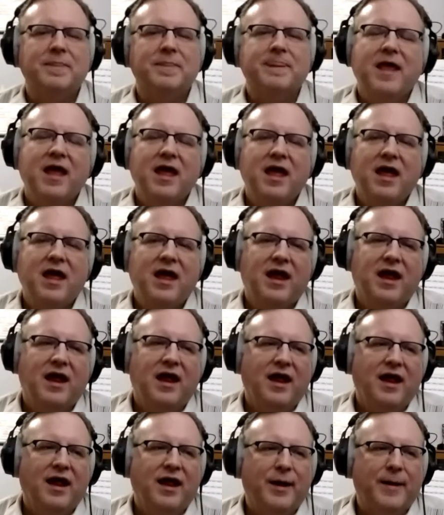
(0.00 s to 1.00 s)
I mean, you should be
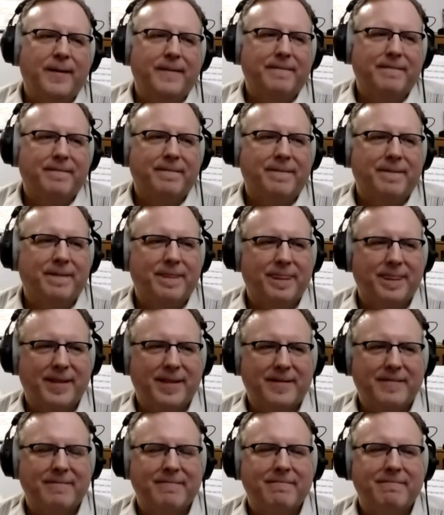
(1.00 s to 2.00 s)
able to talk to somebody,
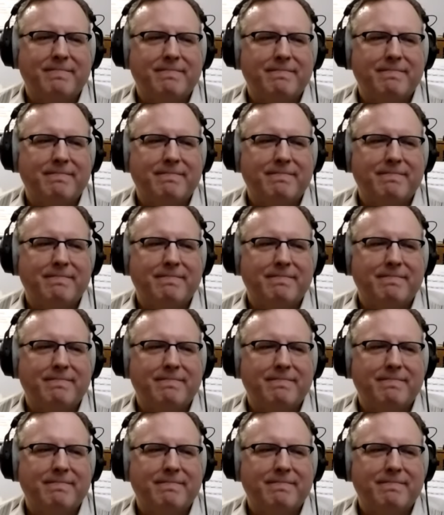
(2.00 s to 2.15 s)
say the